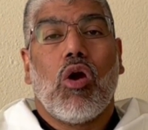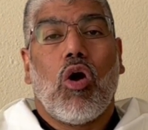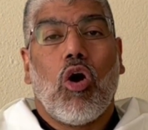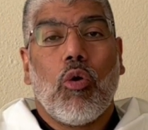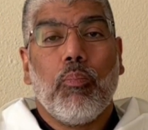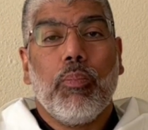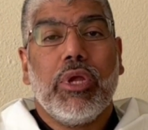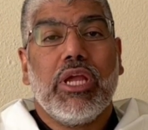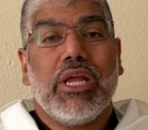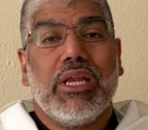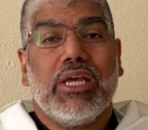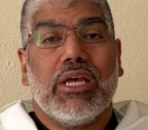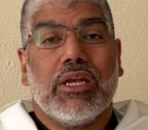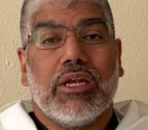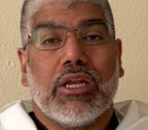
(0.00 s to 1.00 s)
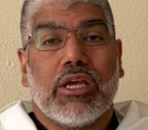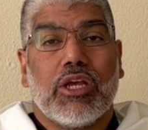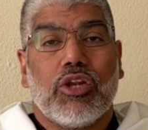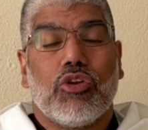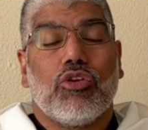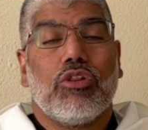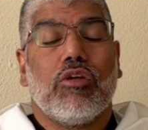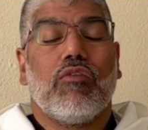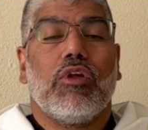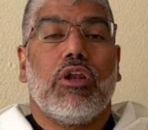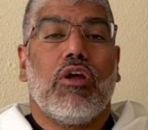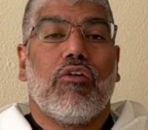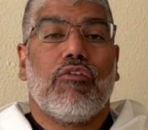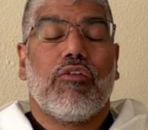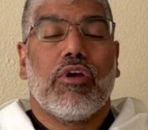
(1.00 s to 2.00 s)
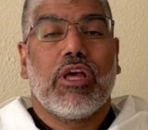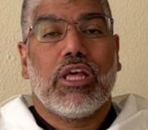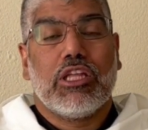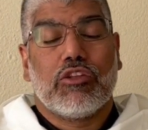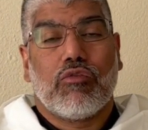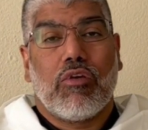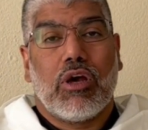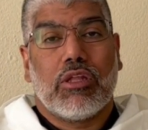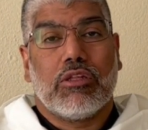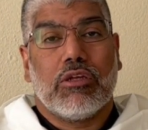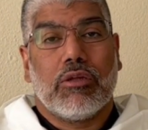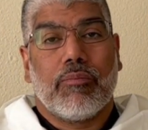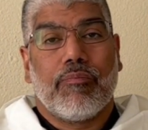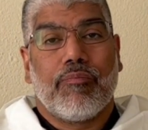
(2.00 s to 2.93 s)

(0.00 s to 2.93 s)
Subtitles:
obedient to the will of his Father.